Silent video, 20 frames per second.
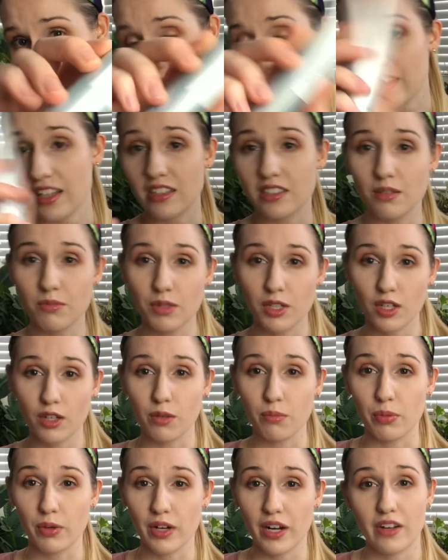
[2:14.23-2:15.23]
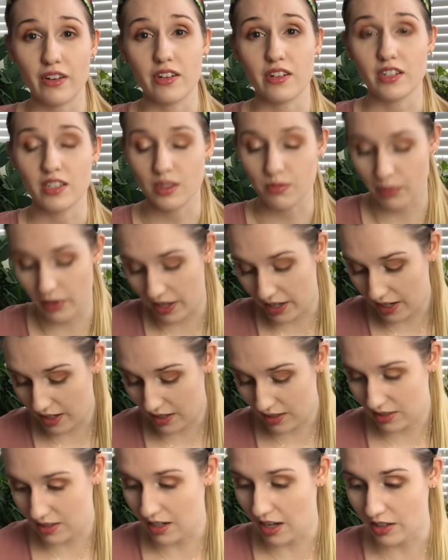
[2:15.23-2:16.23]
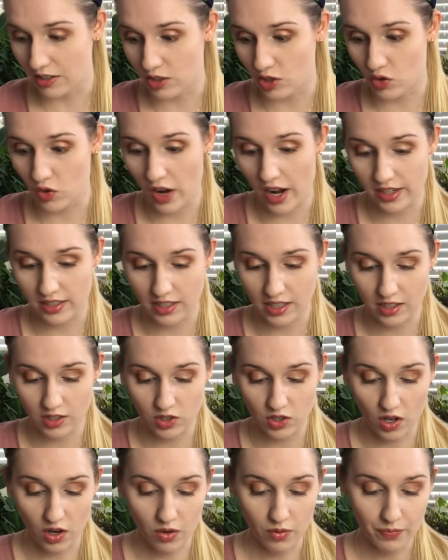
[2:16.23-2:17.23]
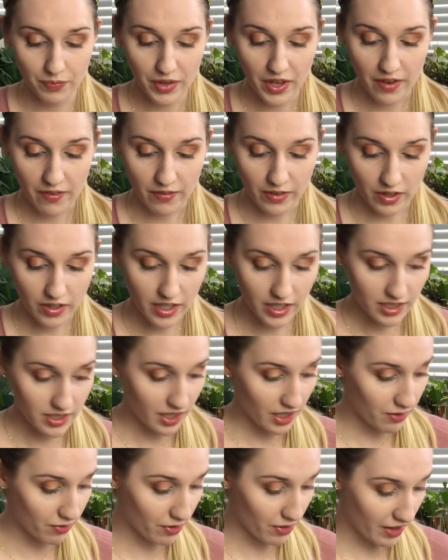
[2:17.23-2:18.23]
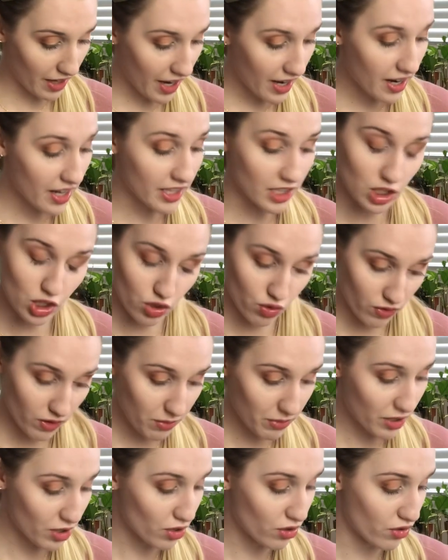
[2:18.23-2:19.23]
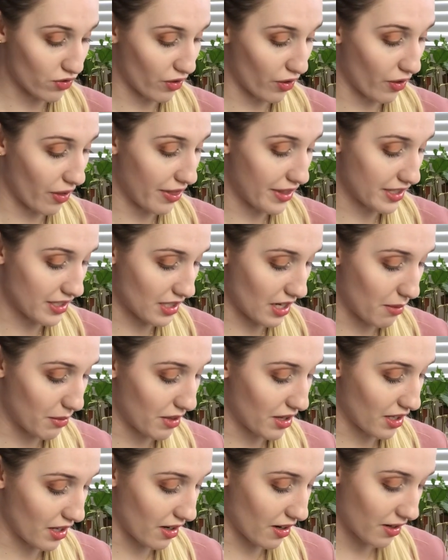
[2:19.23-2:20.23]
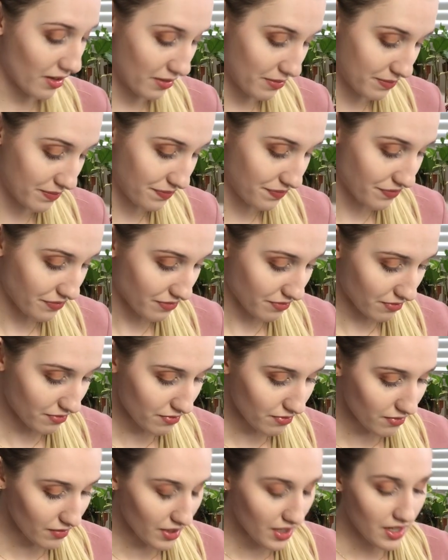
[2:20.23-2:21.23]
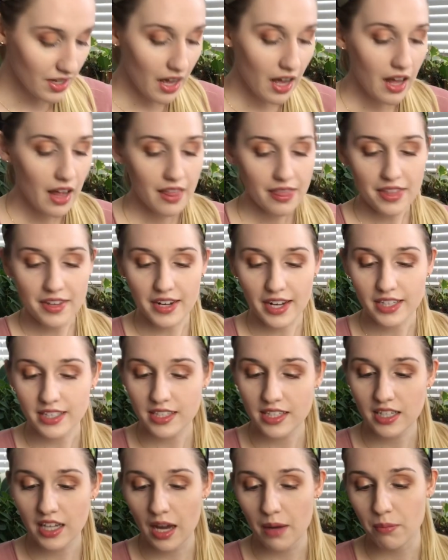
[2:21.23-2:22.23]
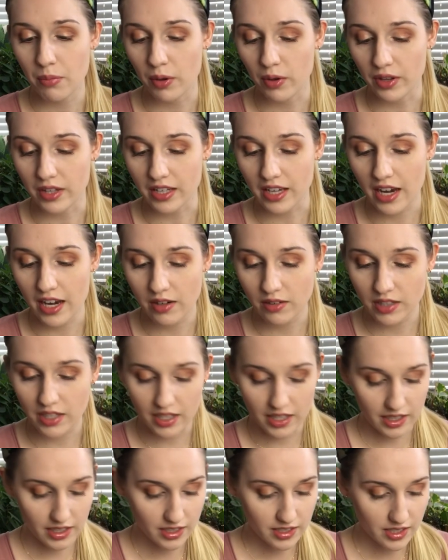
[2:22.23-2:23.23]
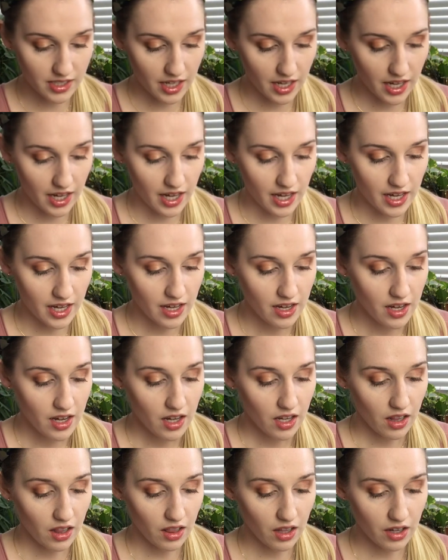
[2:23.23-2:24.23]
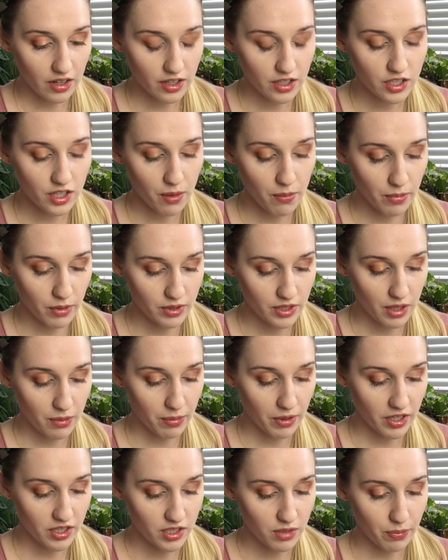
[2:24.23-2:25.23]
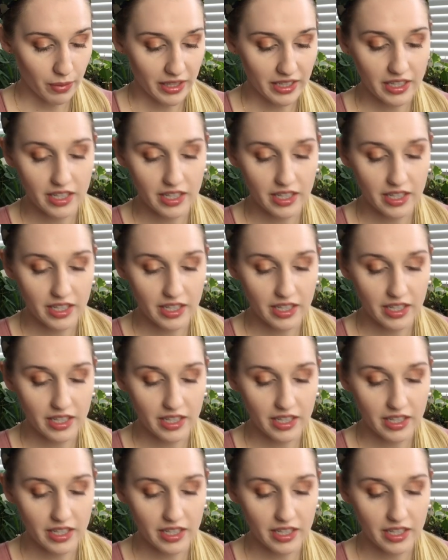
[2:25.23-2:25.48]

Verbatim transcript: Like that's something you put out on display and it's not distracting. So very excited for that. Extremely useful this time of the year. The next thing I'm pulling out is a large multi-brush by